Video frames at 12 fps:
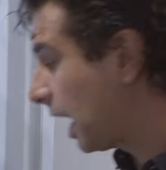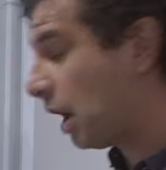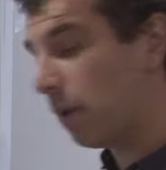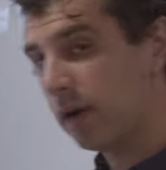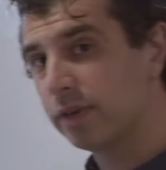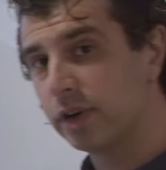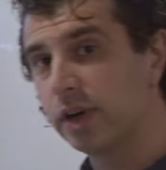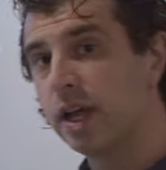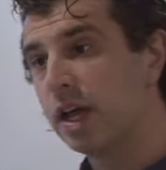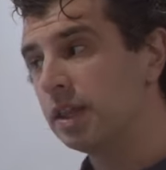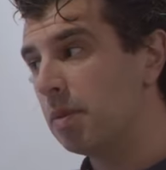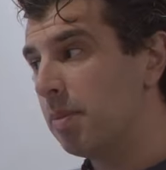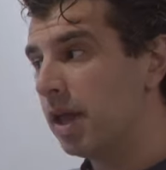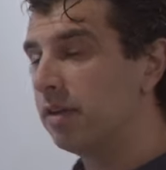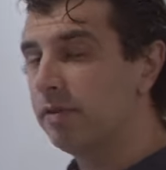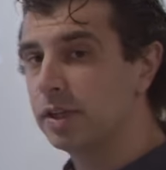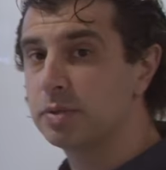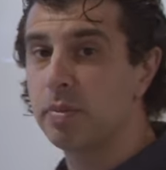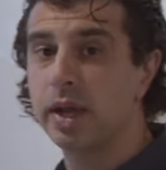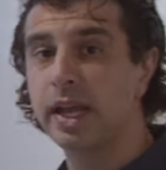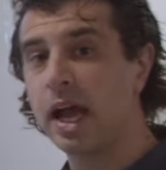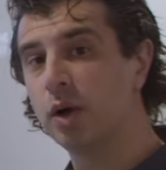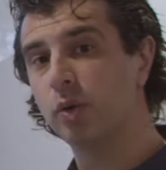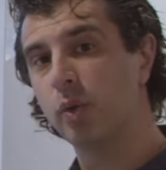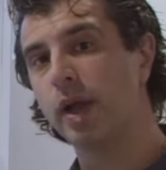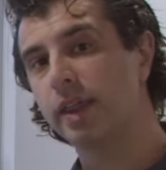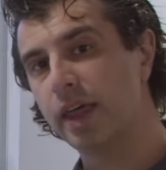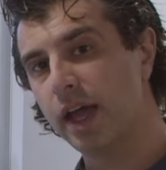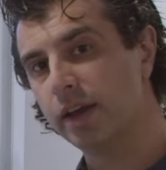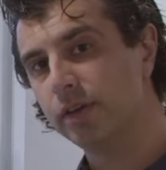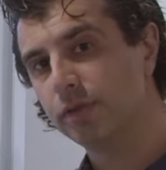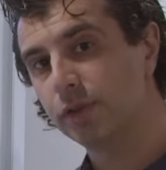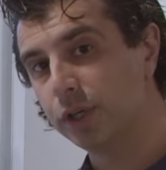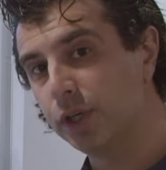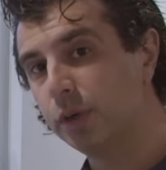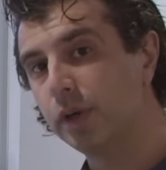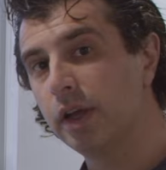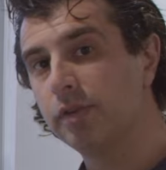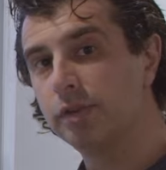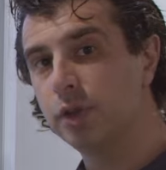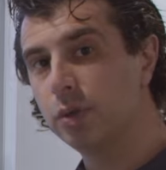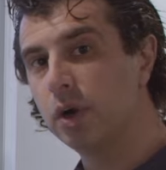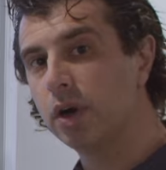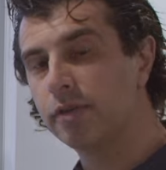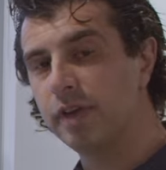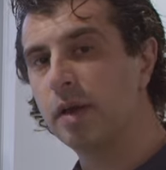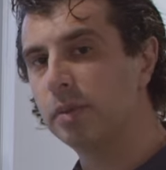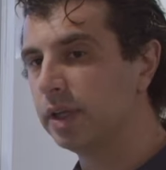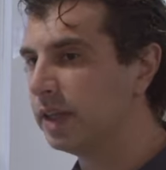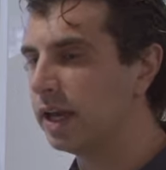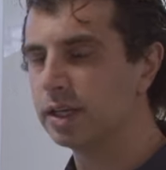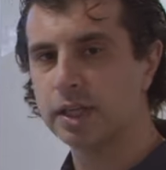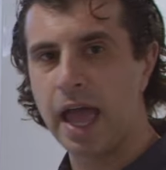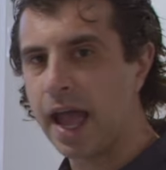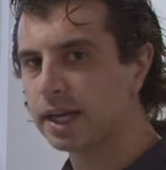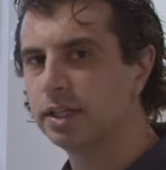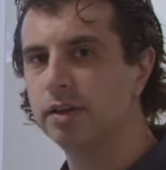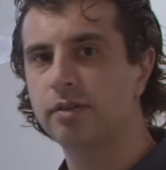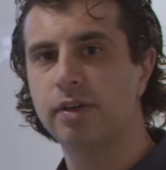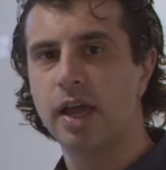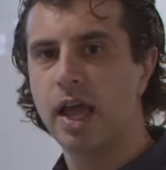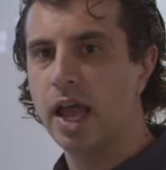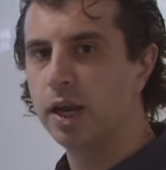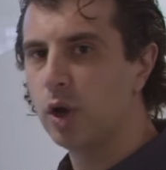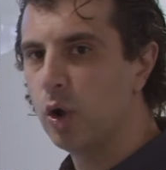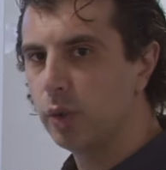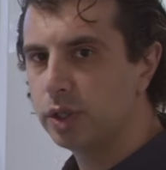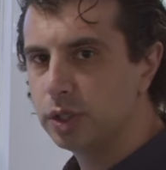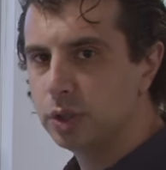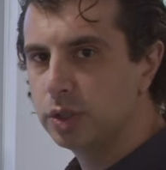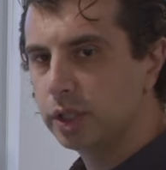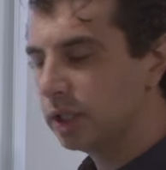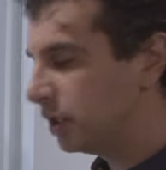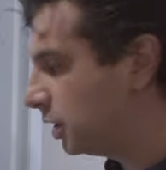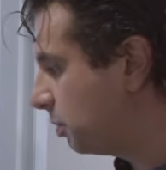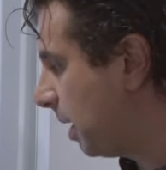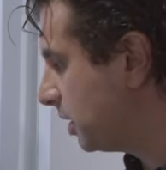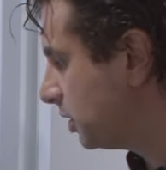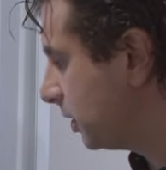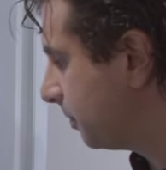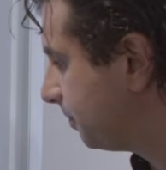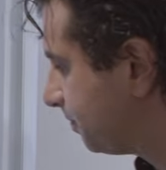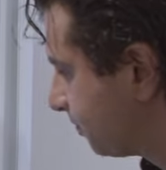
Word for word: However, the benefits might outweigh that for you if you are a family that is active and always using the dispenser.